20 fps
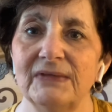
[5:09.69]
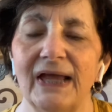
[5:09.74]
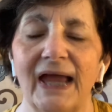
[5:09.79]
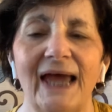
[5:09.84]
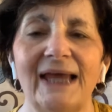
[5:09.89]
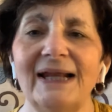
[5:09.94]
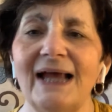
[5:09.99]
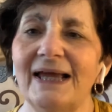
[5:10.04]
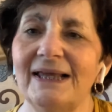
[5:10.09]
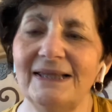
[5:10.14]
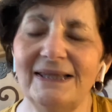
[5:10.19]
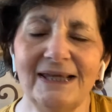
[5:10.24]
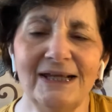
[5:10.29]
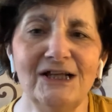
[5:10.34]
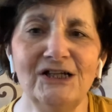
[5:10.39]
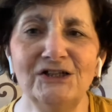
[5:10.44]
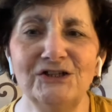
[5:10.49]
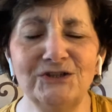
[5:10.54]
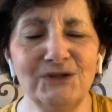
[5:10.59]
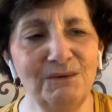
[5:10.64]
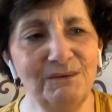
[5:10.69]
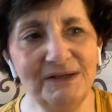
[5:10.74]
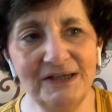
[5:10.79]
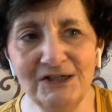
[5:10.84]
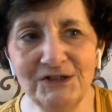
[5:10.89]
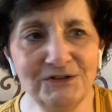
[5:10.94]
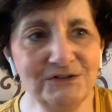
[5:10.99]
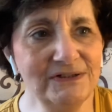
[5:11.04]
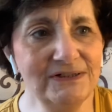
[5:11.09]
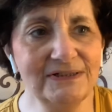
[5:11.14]
And I think it's so
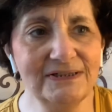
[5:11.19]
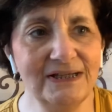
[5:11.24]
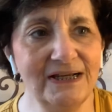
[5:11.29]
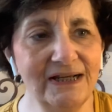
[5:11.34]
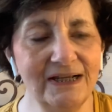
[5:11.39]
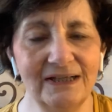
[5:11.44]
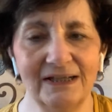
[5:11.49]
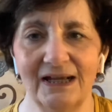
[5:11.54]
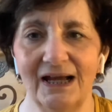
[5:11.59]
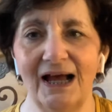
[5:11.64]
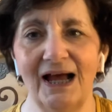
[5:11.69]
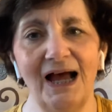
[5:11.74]
interesting.